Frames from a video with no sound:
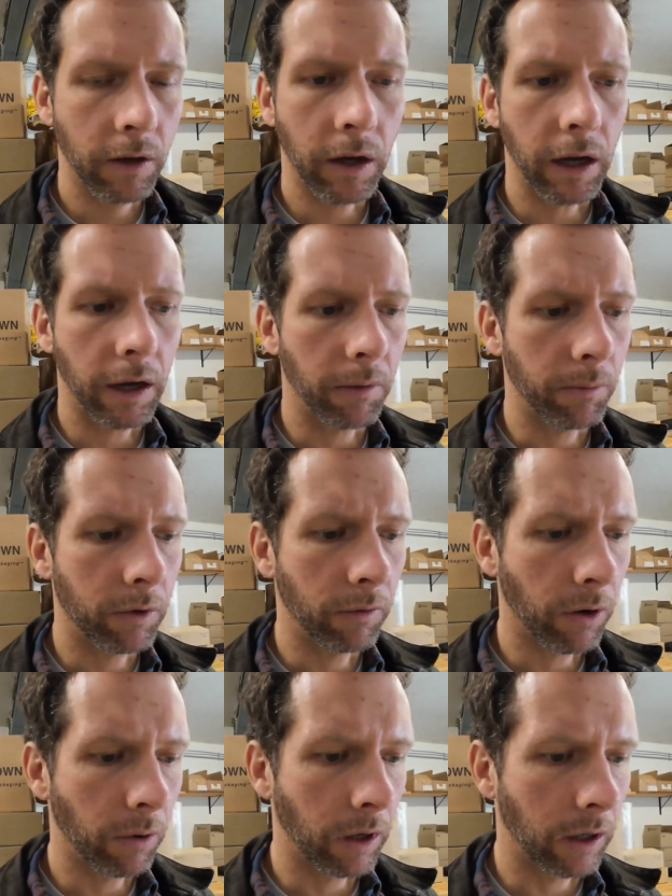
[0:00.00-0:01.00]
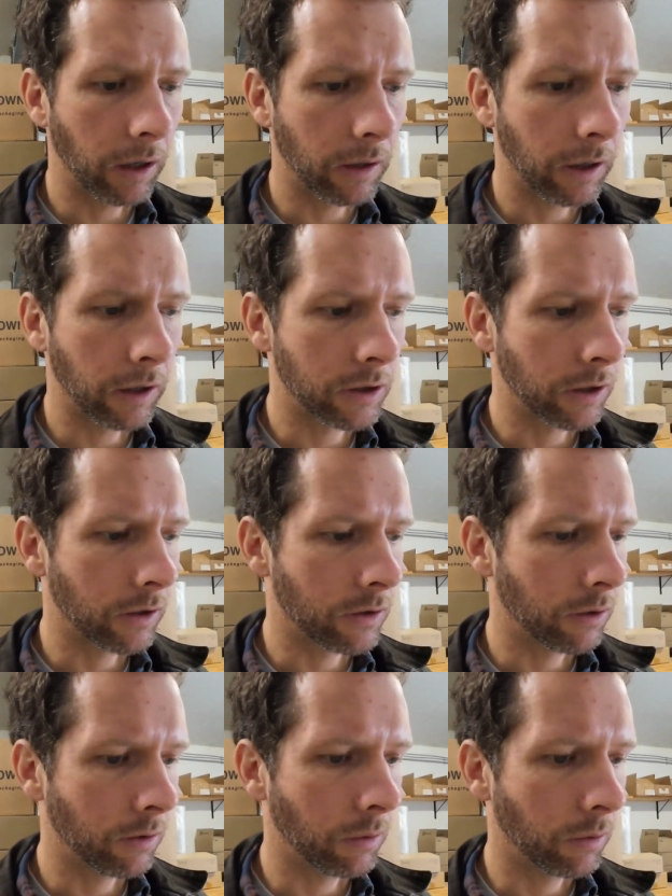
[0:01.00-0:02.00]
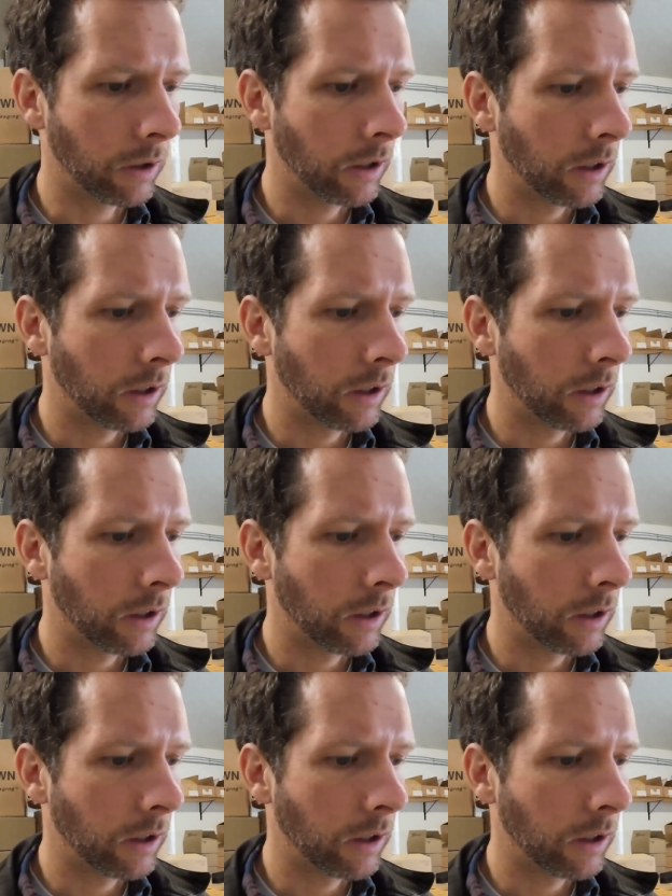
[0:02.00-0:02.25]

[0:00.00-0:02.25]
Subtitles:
devoting attention to